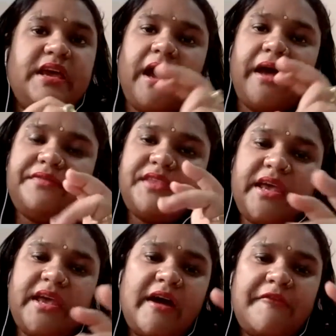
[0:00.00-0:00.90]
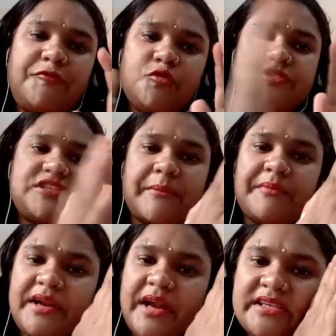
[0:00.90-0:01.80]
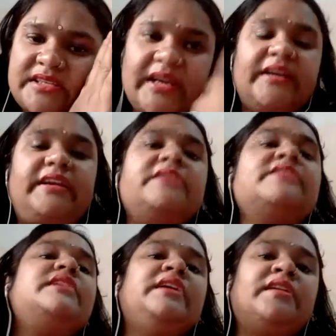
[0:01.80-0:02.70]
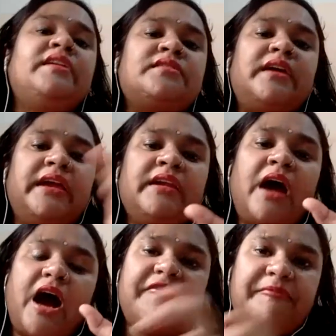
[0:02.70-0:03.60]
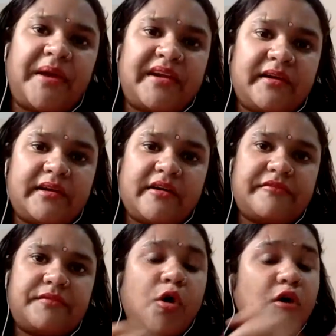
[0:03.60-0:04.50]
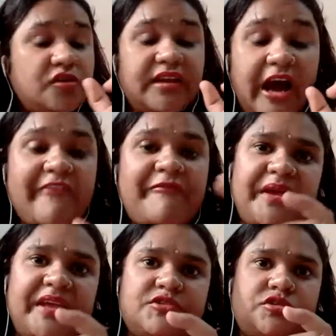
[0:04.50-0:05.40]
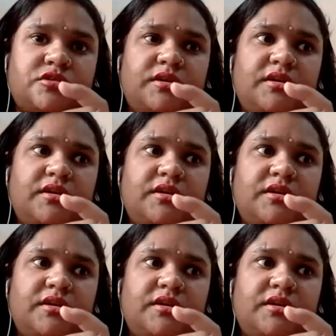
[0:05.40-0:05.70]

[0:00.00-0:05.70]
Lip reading: and they have to summarize it in half paragraph, or sorry, half page.